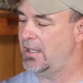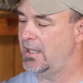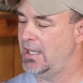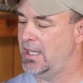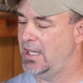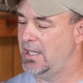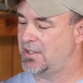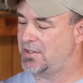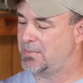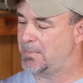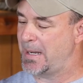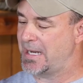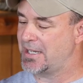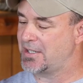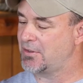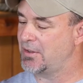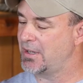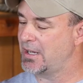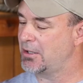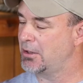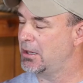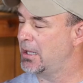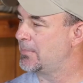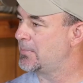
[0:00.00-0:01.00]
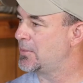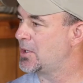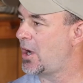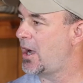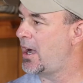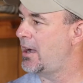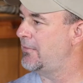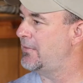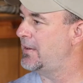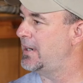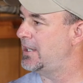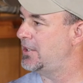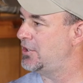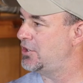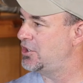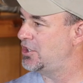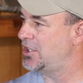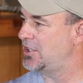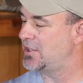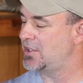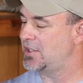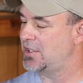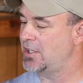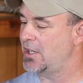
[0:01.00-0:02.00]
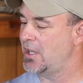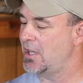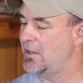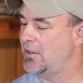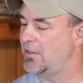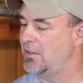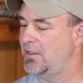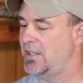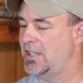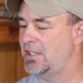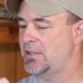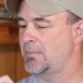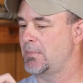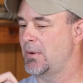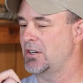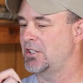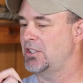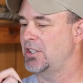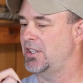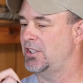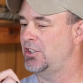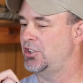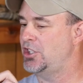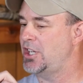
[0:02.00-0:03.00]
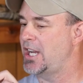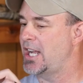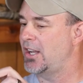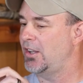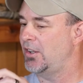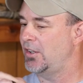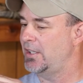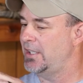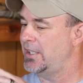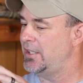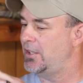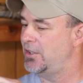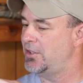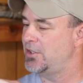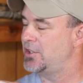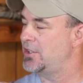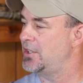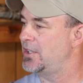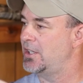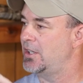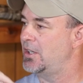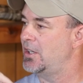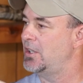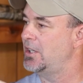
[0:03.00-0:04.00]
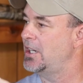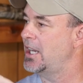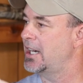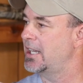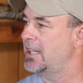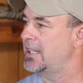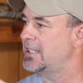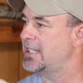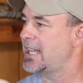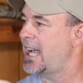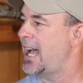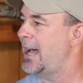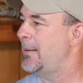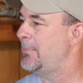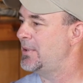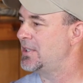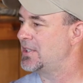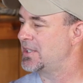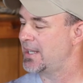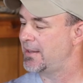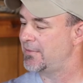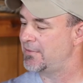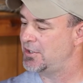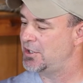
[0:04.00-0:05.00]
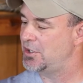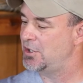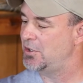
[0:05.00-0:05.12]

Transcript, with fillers: it's basically clipped off and it's just this much of the shell, and there's there, none of the top is left